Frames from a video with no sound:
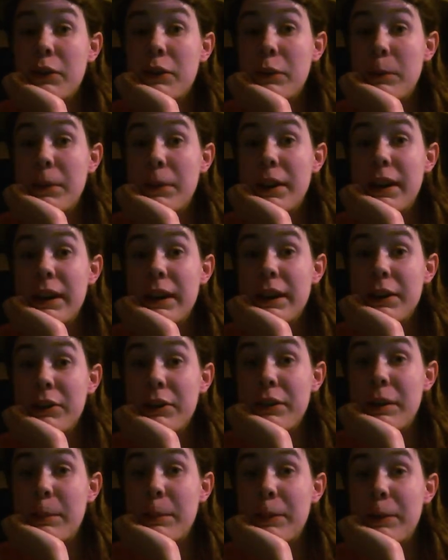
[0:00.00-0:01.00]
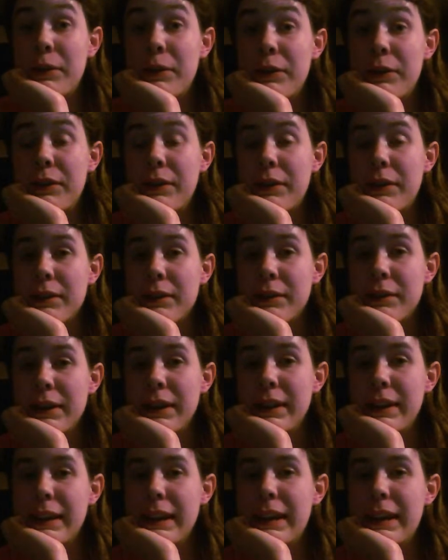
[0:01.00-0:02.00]
somebody actually posted a
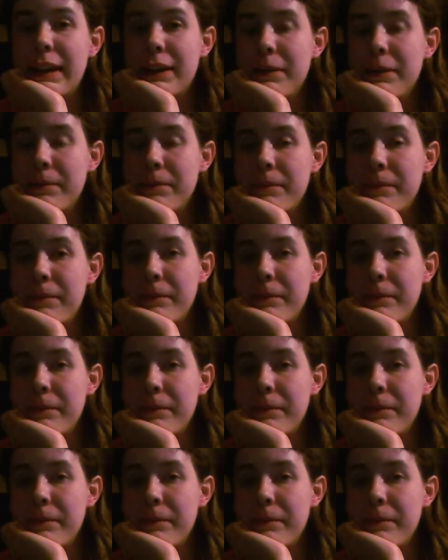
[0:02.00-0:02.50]
really,